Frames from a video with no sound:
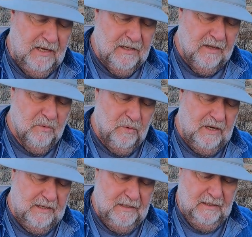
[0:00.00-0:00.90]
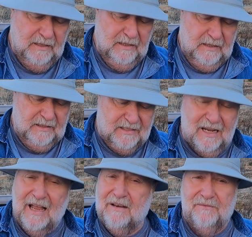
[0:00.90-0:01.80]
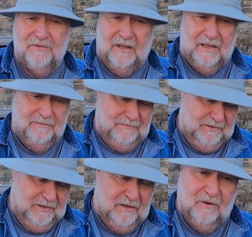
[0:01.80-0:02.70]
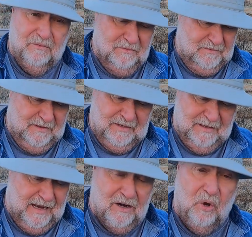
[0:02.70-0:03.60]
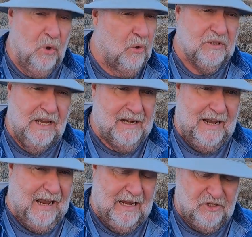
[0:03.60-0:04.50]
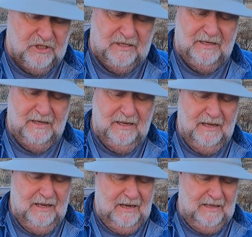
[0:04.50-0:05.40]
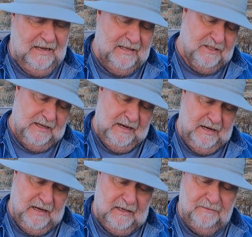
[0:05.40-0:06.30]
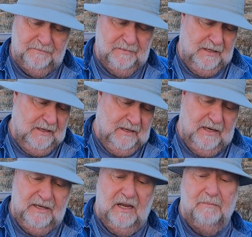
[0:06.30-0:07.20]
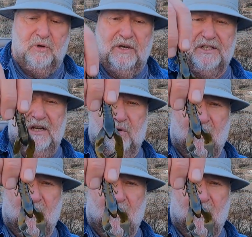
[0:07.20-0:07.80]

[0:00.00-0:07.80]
Another one that's kind of, got a whole ton of action, and that's a Yum Christy